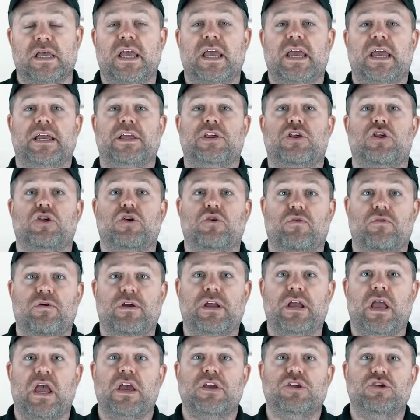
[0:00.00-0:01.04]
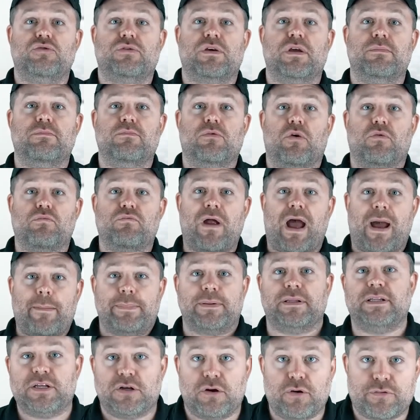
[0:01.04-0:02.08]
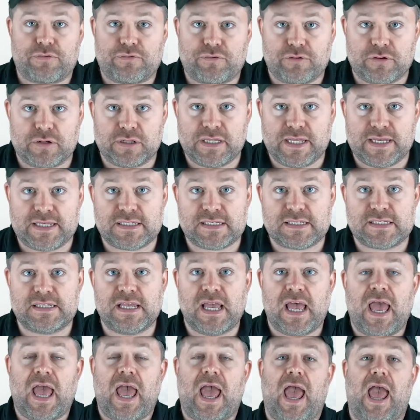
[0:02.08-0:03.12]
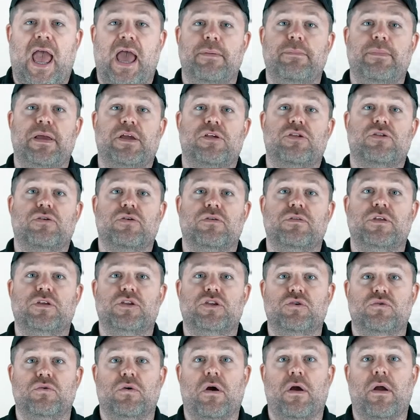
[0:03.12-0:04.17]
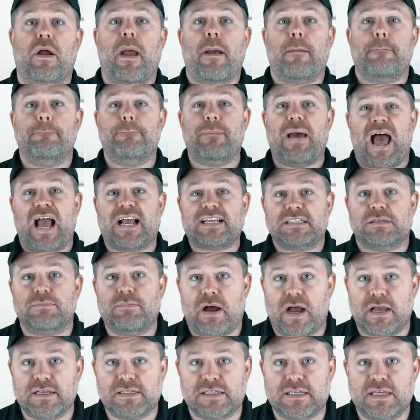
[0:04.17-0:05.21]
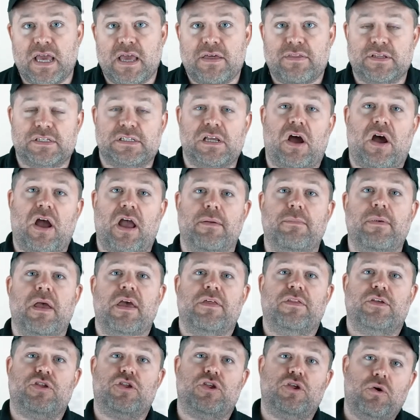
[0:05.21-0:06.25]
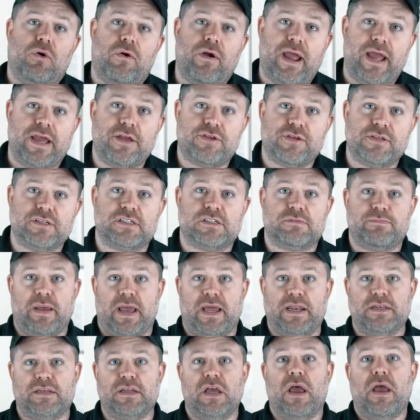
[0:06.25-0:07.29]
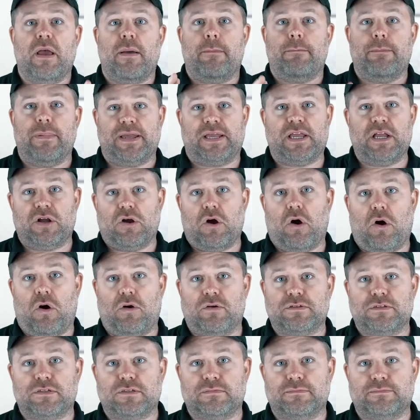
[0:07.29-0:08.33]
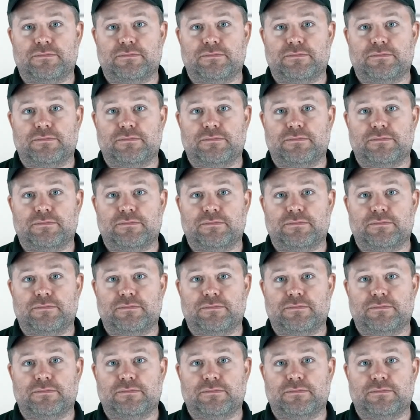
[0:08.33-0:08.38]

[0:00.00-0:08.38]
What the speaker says: ensuring you can more rapidly go through your lists and make sure that you are maximizing the time that your agents spend making calls.